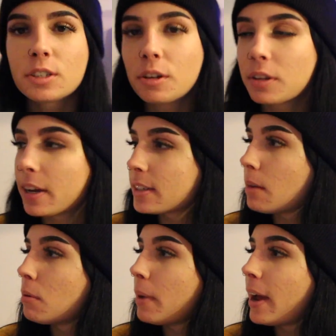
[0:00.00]
So the next
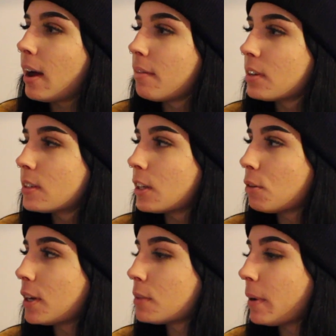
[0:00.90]
album I have is
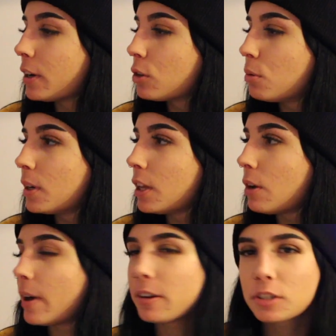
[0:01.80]
Silhouettes by
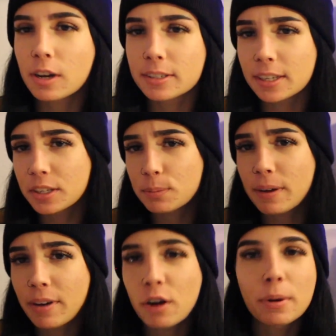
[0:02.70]
Aquilo. I also got sent this
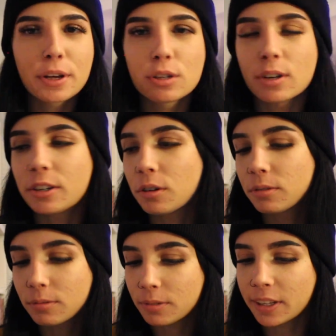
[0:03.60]
by Vinyl Monkey, so I
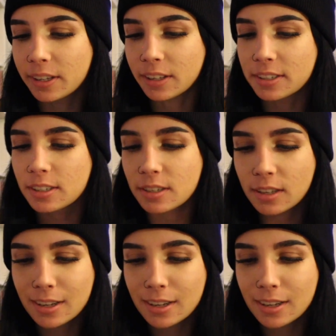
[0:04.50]
don't really listen to